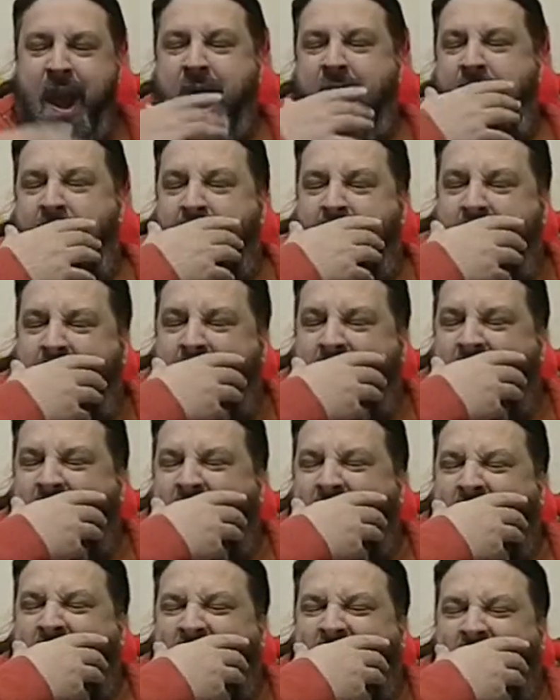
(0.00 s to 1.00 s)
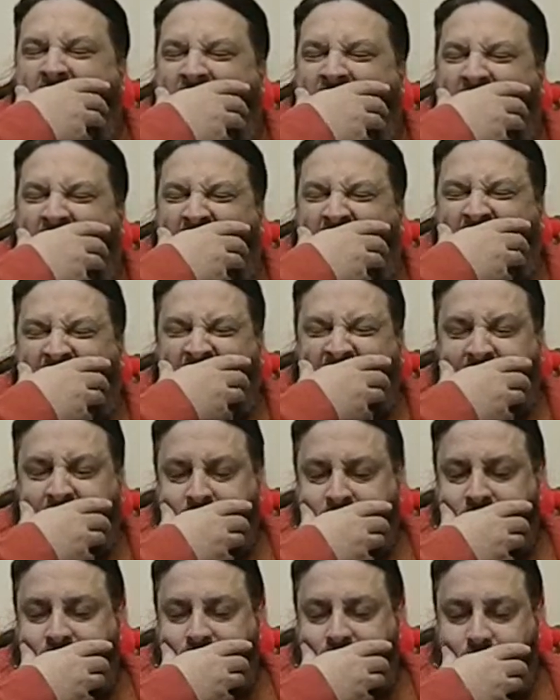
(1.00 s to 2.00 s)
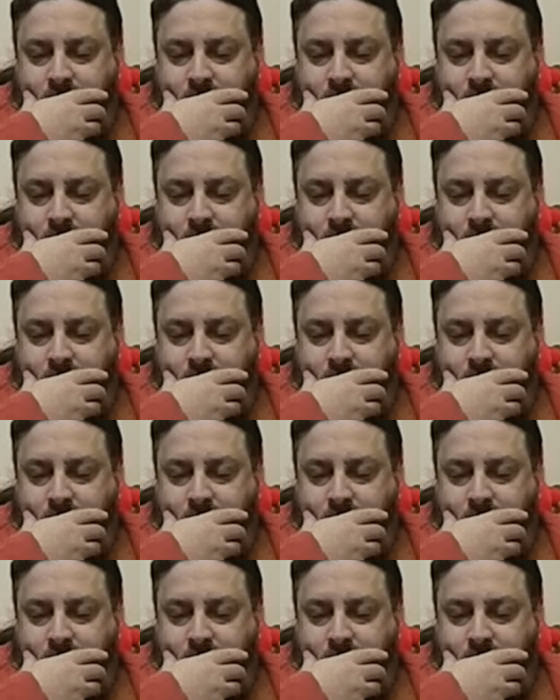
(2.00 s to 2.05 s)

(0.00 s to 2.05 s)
(no one is talking)